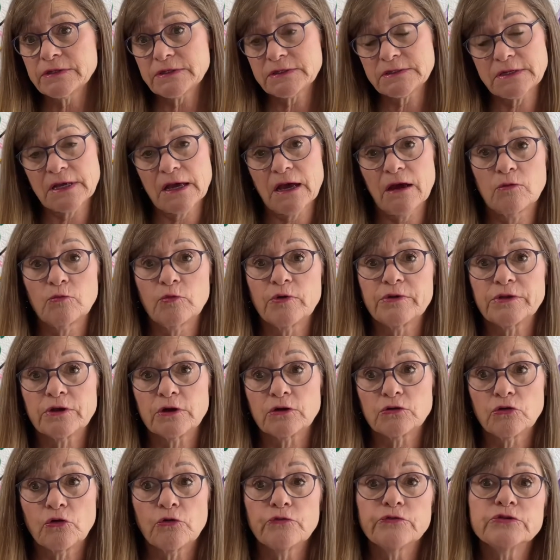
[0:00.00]
down with a
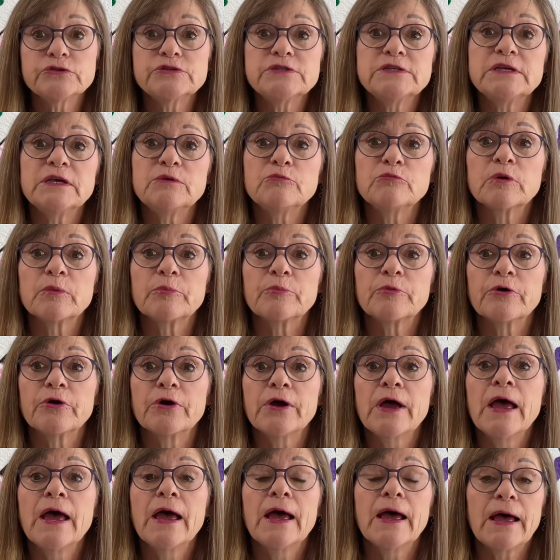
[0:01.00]
clover seam ripper
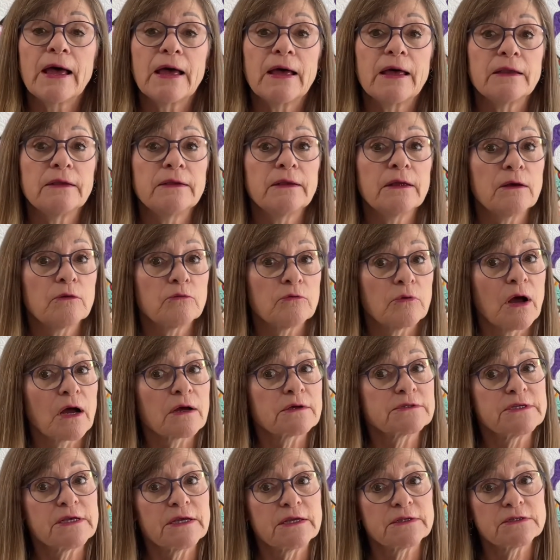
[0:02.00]
and
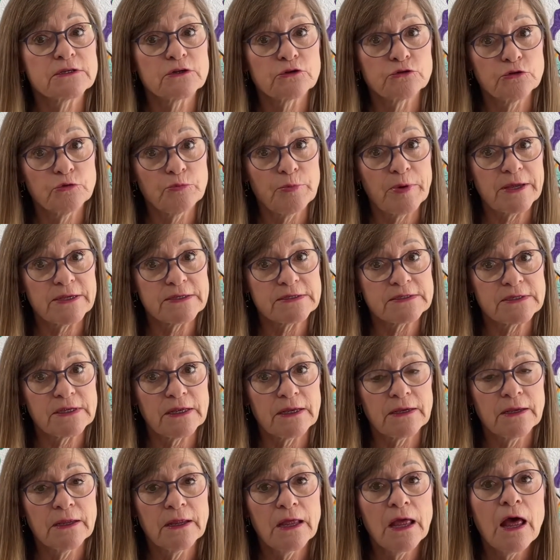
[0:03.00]
Roxanne's glue basted.
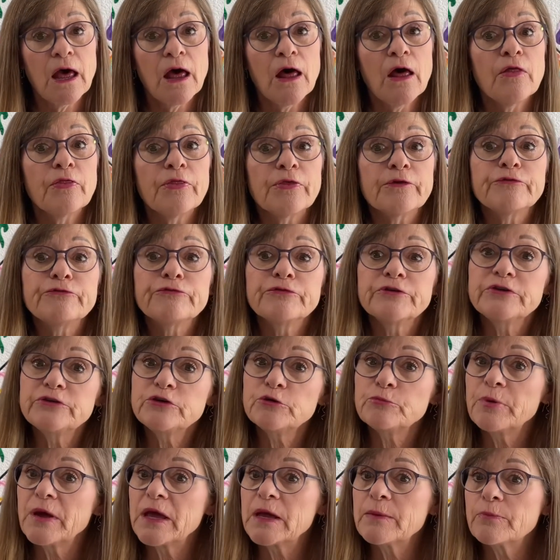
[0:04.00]
The freezer
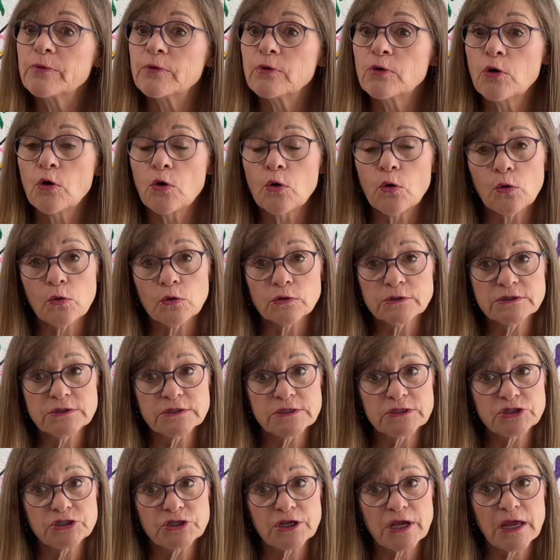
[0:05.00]
paper holds the
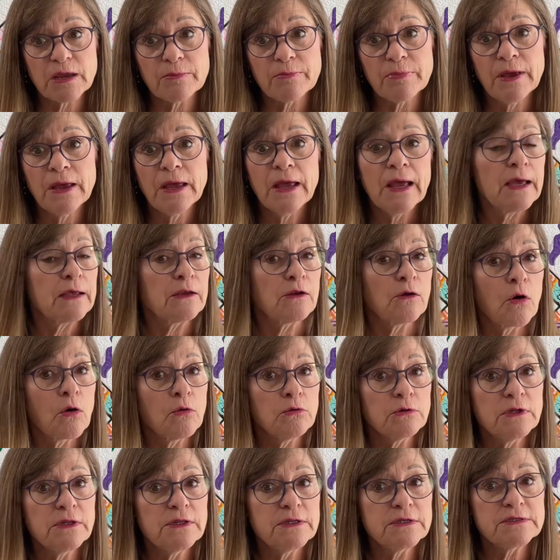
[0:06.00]
shape and
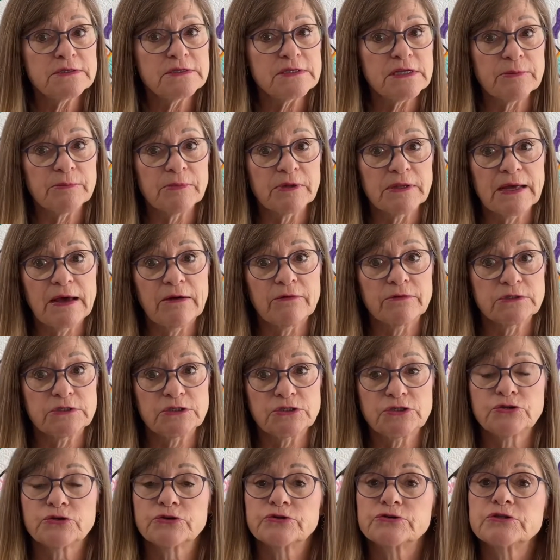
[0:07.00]
only the seam allowance
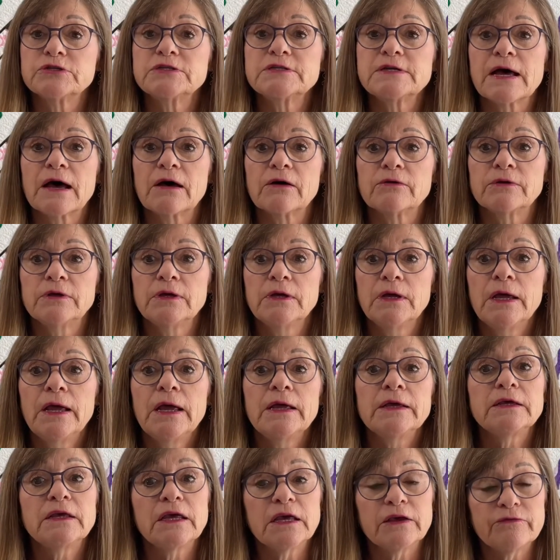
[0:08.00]
turns down,
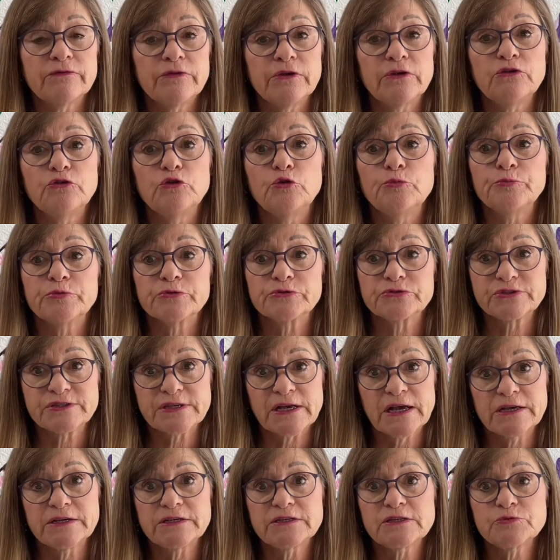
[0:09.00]
giving you
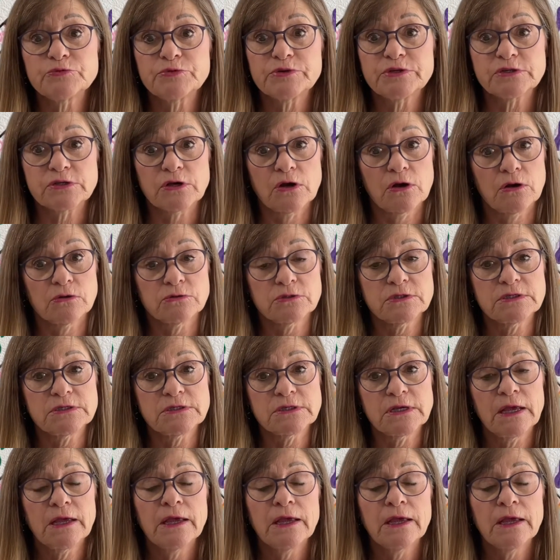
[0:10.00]
precise results.